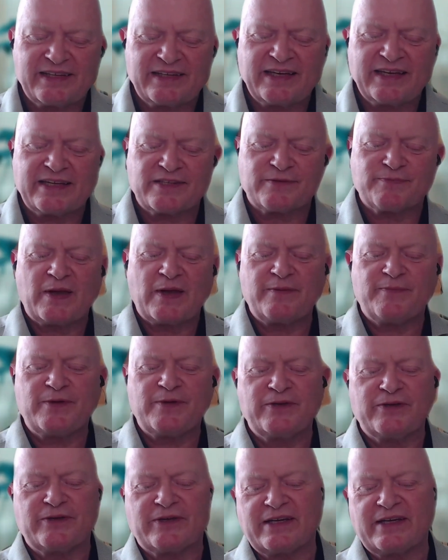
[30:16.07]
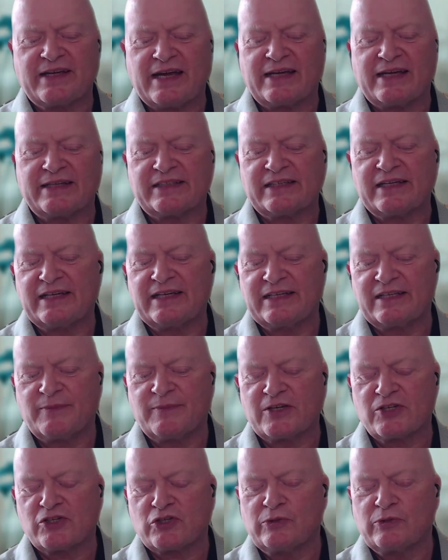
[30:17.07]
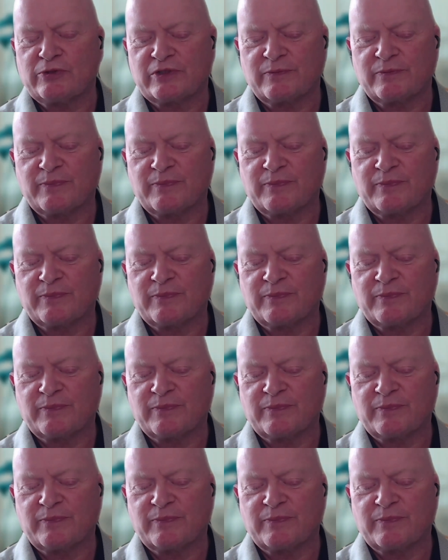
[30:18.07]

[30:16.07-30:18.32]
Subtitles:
yes, maybe you can cut it a little bit shorter,